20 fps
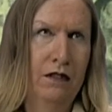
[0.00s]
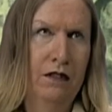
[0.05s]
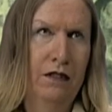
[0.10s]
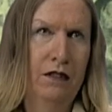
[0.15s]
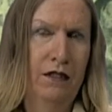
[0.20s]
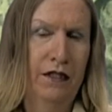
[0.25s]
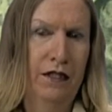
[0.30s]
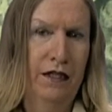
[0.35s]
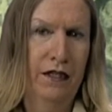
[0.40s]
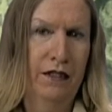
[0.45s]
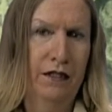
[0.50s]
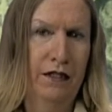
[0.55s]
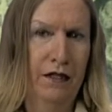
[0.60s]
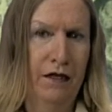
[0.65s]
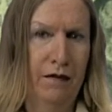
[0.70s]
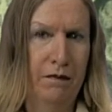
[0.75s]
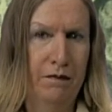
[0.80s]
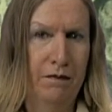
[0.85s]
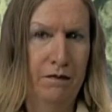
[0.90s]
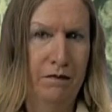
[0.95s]
they ended
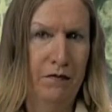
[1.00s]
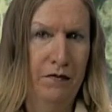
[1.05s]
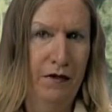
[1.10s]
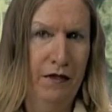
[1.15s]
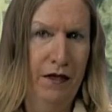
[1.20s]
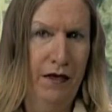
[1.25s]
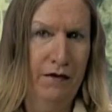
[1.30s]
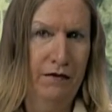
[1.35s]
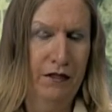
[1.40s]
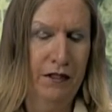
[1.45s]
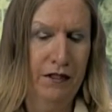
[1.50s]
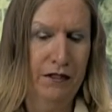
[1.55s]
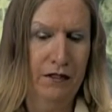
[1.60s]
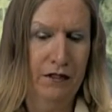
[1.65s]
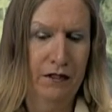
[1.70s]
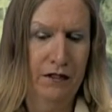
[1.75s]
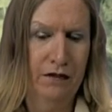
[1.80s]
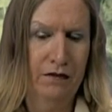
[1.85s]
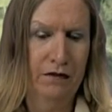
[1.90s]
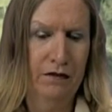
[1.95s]
up having
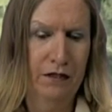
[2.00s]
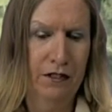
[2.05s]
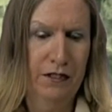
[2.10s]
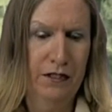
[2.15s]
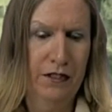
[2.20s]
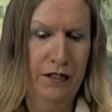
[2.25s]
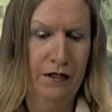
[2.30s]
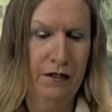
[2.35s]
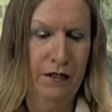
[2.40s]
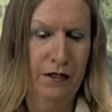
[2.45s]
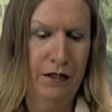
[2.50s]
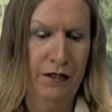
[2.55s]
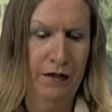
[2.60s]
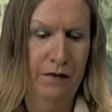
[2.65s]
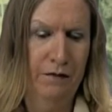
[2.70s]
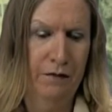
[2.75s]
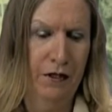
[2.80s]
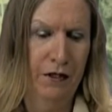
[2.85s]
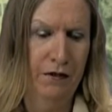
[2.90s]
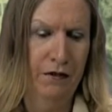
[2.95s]
to kill
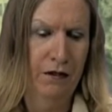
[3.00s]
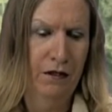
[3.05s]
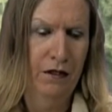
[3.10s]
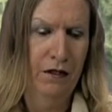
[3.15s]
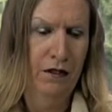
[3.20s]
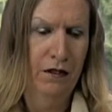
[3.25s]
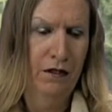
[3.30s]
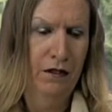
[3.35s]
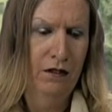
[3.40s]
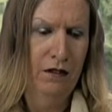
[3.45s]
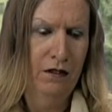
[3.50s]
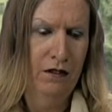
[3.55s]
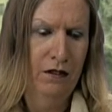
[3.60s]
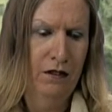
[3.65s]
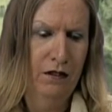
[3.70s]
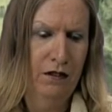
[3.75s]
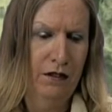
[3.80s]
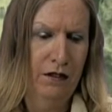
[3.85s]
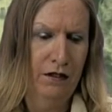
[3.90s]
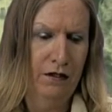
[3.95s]
him.
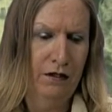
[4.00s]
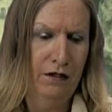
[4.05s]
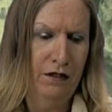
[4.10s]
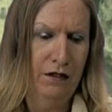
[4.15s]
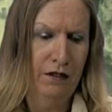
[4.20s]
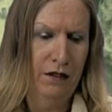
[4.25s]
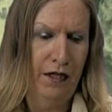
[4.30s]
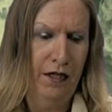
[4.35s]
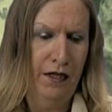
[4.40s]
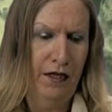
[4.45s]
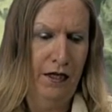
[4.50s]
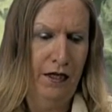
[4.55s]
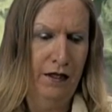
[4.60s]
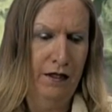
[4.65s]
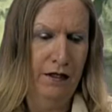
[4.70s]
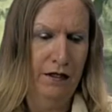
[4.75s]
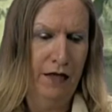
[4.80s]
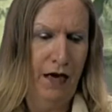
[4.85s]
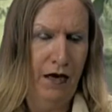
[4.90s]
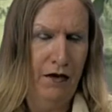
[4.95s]
And then they
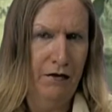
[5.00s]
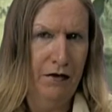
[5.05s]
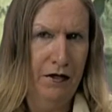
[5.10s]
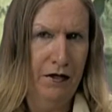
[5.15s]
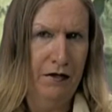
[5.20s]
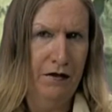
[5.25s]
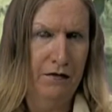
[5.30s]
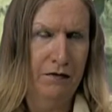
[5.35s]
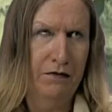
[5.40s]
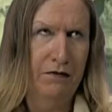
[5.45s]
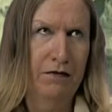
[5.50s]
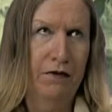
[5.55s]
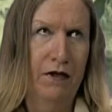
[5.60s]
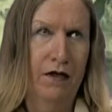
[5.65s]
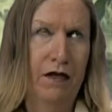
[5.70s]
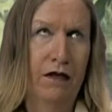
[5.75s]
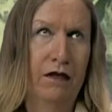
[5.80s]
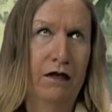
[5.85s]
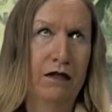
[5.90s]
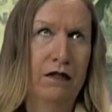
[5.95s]
got rid of
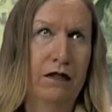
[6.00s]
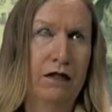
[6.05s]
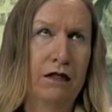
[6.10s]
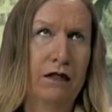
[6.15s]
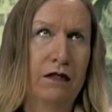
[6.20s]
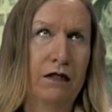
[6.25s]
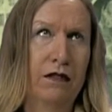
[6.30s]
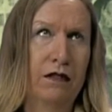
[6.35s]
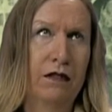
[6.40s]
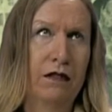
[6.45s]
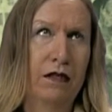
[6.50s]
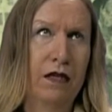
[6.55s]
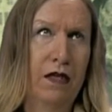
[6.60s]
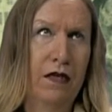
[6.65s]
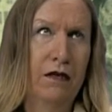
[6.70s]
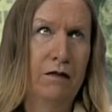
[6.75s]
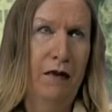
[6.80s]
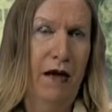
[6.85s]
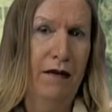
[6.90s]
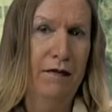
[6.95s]

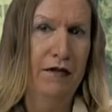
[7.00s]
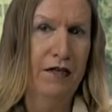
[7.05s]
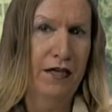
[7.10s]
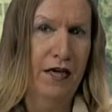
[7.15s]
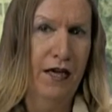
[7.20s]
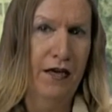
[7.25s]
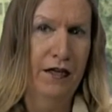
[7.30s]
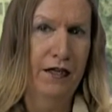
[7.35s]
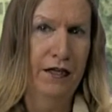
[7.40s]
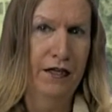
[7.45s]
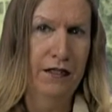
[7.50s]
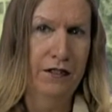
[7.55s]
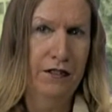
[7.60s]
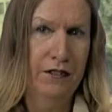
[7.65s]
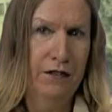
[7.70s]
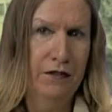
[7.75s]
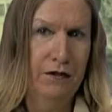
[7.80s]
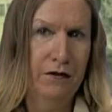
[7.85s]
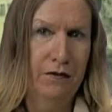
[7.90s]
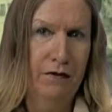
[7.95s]
Bobby Kennedy,
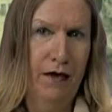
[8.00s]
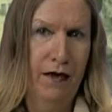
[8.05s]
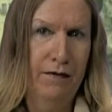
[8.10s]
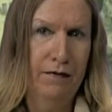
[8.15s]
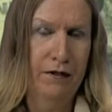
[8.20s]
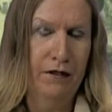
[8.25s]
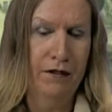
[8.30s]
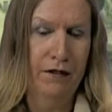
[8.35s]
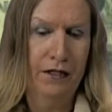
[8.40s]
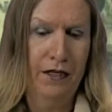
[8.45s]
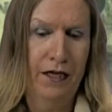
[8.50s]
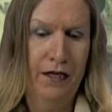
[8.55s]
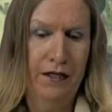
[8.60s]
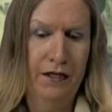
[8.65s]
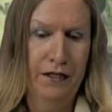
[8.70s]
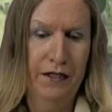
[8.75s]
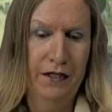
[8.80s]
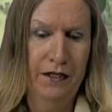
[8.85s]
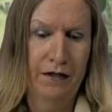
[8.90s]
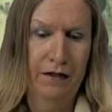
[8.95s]
too, Robert
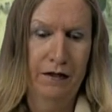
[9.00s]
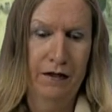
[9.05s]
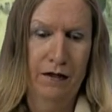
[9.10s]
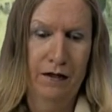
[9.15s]
Kennedy,